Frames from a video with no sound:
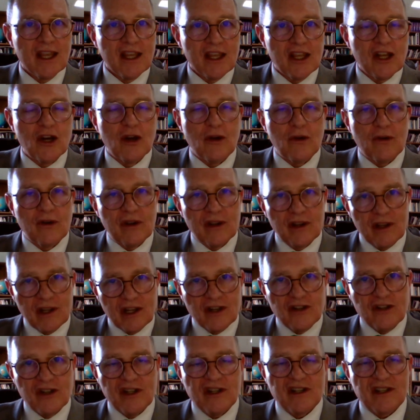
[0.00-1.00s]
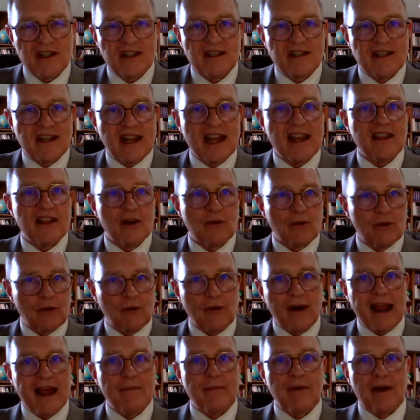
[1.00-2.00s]
You know, in Jesus' day, there were
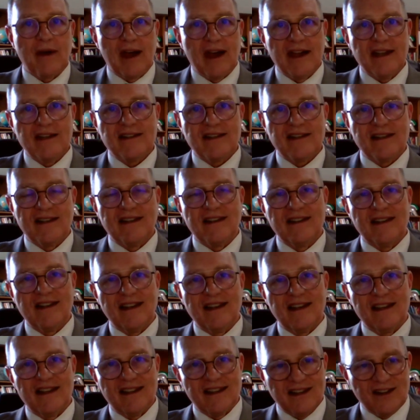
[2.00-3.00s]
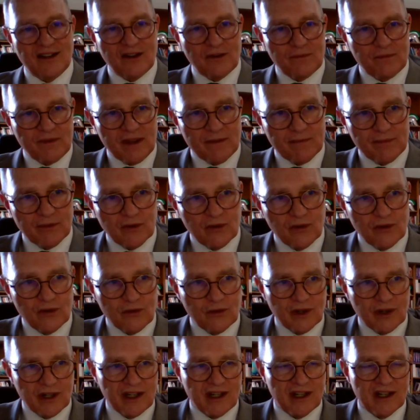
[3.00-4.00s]
rabbis and, uh, you know, people
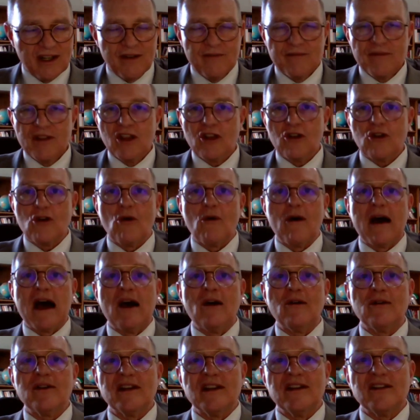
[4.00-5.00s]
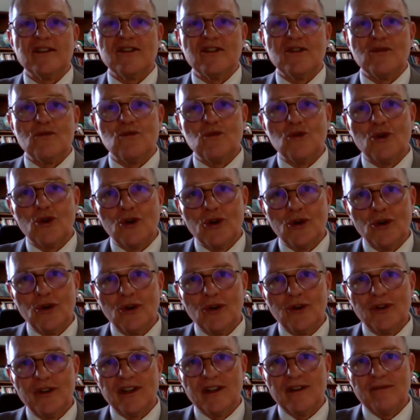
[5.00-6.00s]
who would go out into the
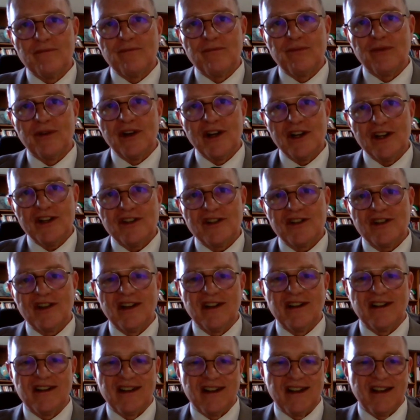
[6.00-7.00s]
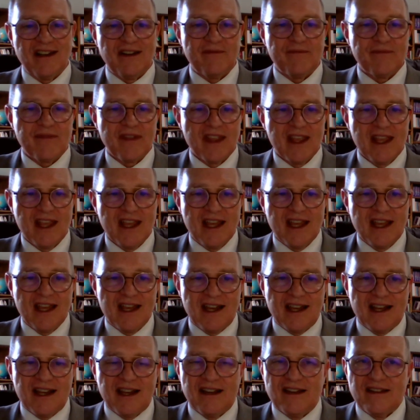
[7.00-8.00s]
world and preach, and uh,
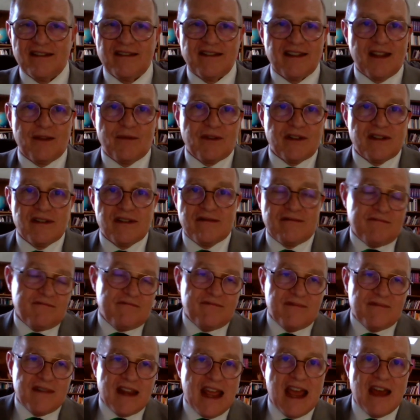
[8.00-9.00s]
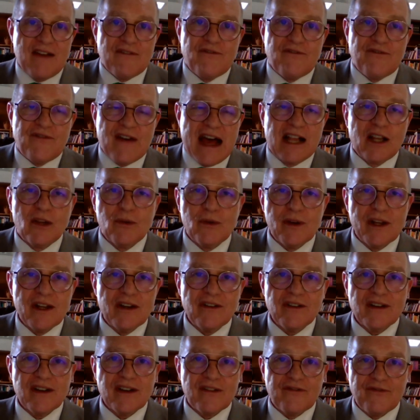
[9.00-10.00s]
uh they would have
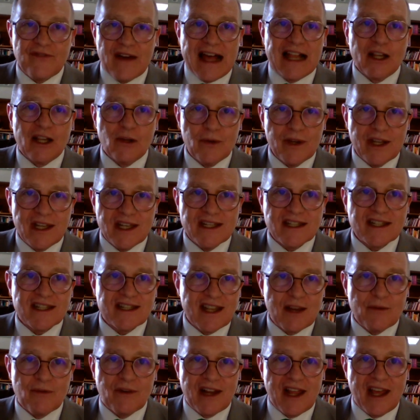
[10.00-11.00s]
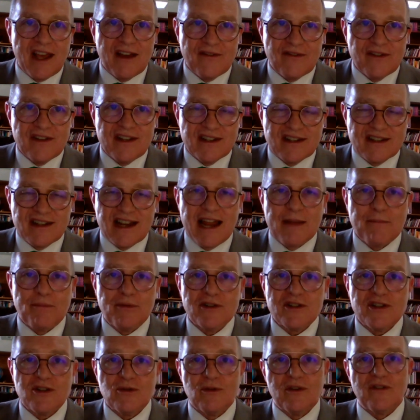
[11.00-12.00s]
follower, followings, they would have
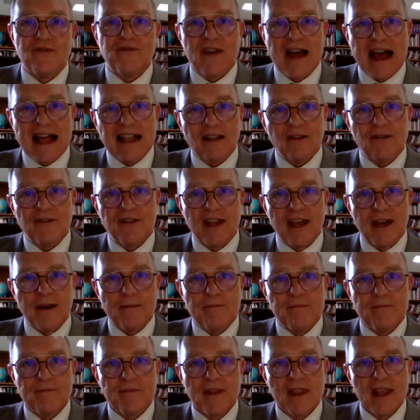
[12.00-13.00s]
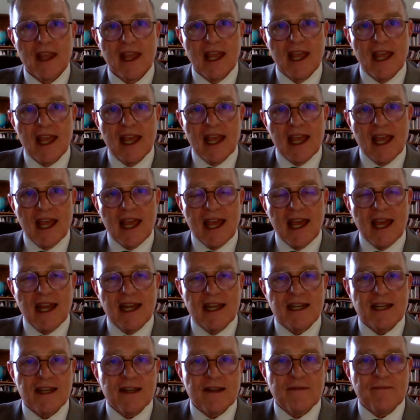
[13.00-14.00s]
disciples who would follow them.
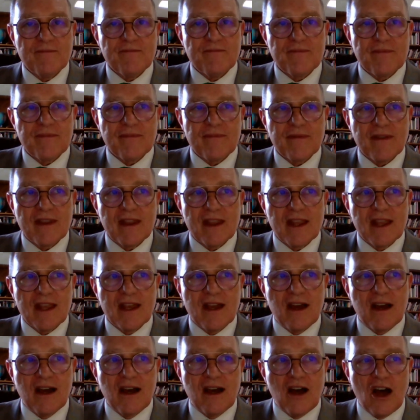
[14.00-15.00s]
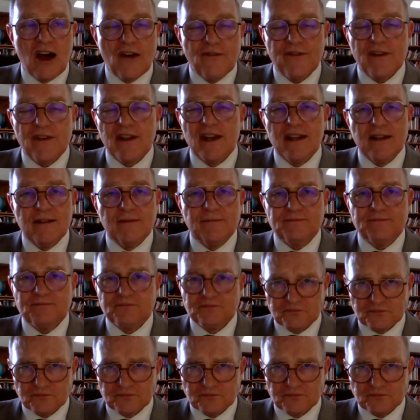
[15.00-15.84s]
And often